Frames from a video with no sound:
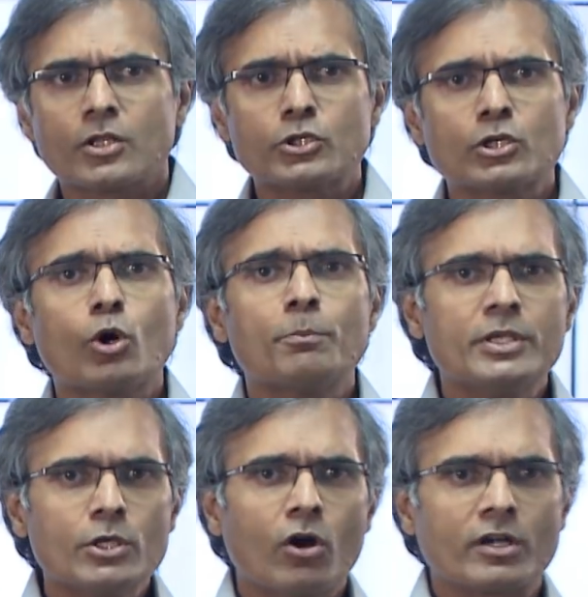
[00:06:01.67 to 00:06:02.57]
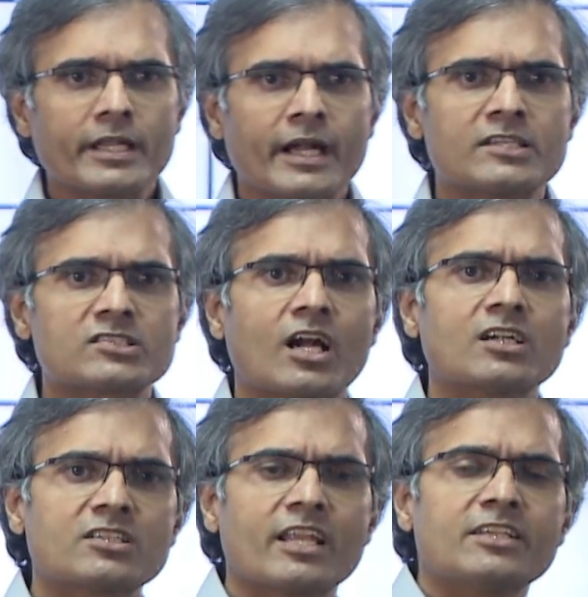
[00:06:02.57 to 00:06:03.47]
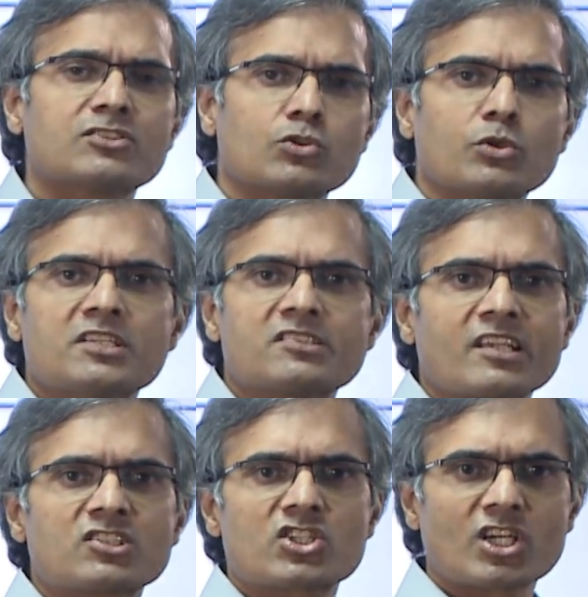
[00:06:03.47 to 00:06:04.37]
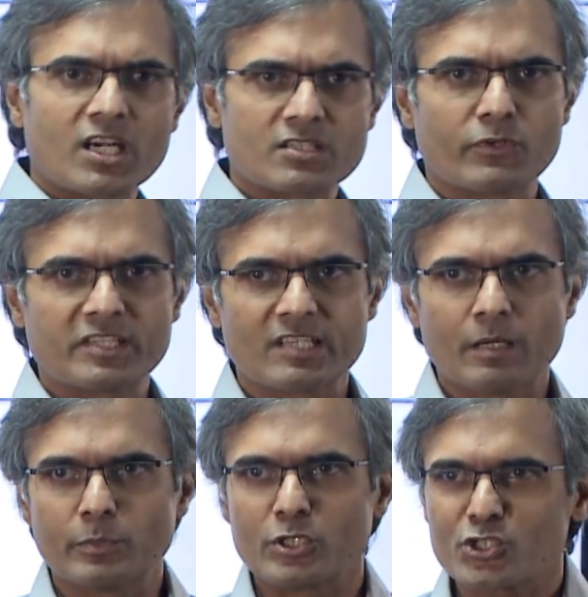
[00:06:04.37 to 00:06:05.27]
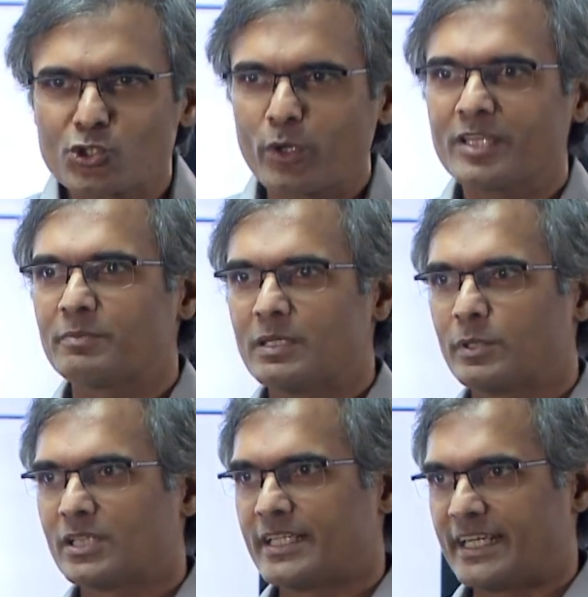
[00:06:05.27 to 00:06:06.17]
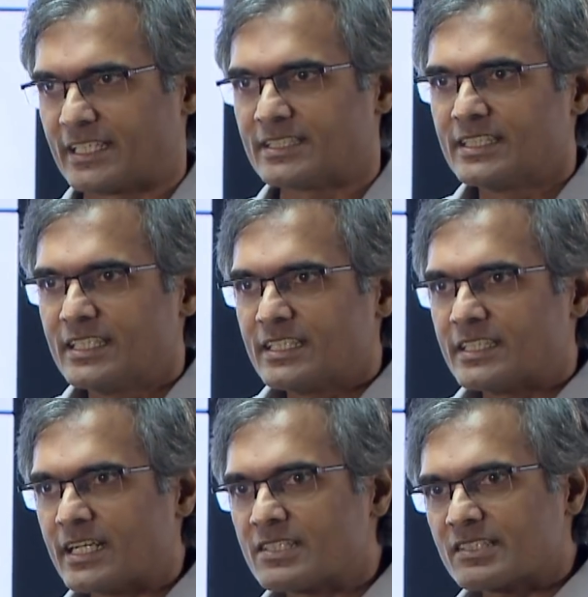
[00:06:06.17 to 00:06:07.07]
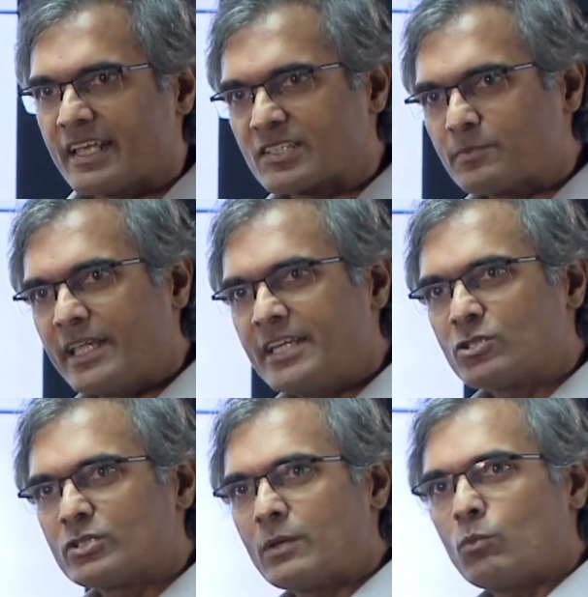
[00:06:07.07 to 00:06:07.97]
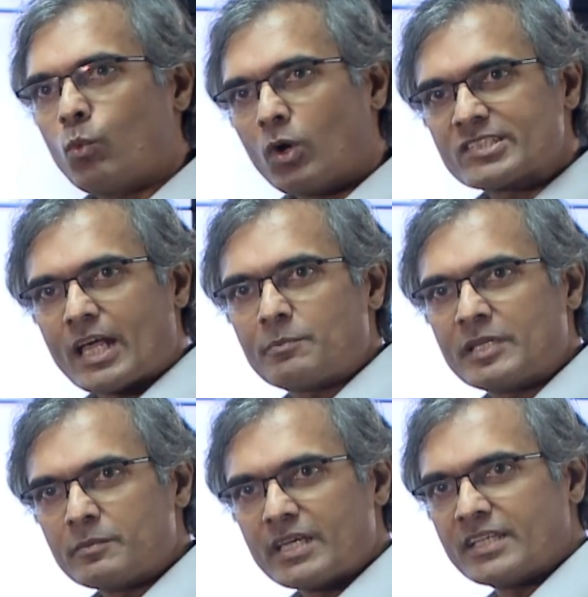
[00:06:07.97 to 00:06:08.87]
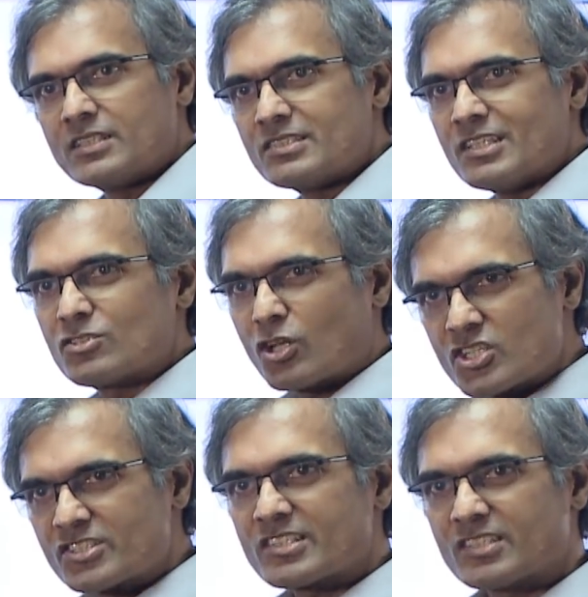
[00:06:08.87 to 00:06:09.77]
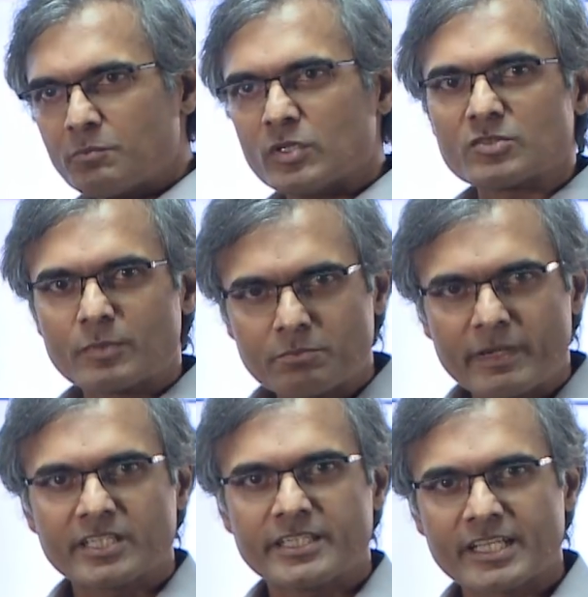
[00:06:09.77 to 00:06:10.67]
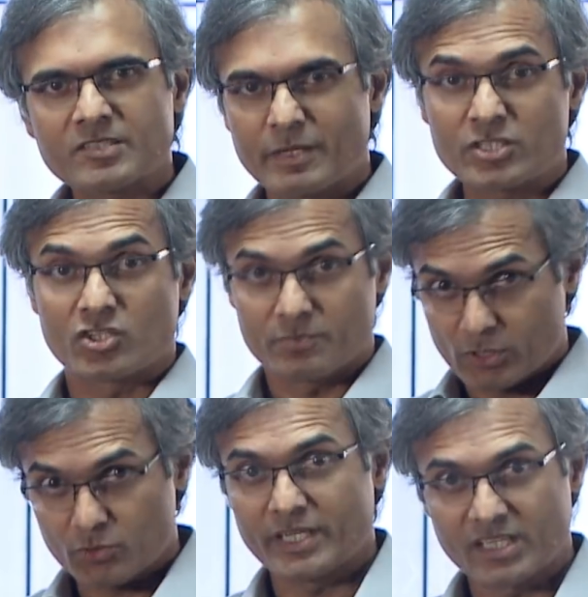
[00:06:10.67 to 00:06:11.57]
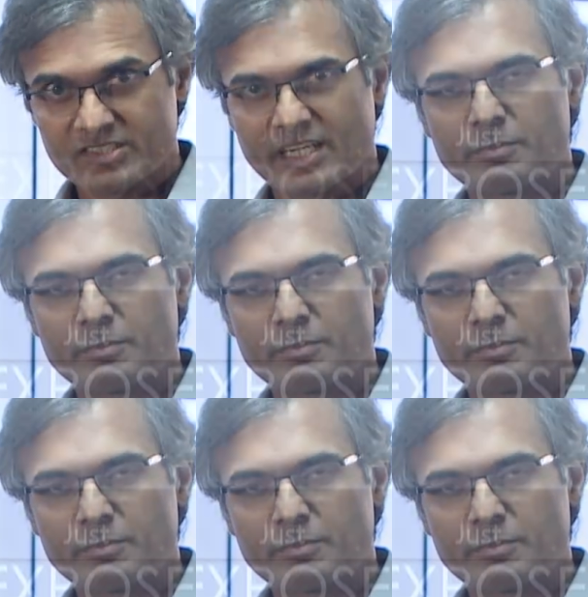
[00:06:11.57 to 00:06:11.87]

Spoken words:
you can go beyond and start telling stories as charts, for example, showing people the data. That is, explaining to them what's happening behind the scenes, not just as numbers, but better yet as pictures, because we understand